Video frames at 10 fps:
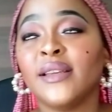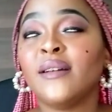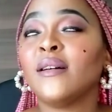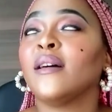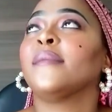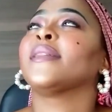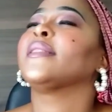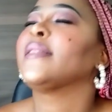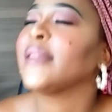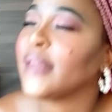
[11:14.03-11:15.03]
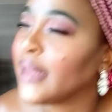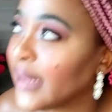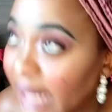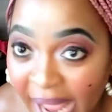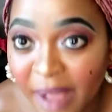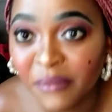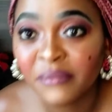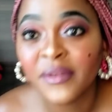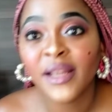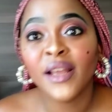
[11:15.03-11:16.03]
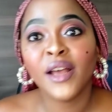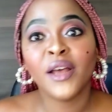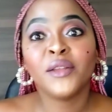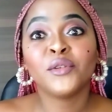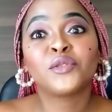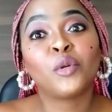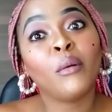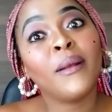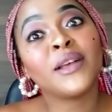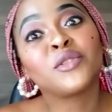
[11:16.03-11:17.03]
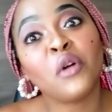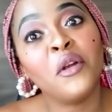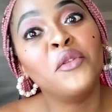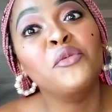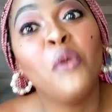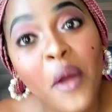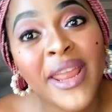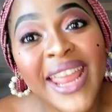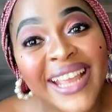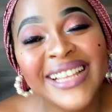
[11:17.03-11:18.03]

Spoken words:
Oh, but damn, those two people are so annoying.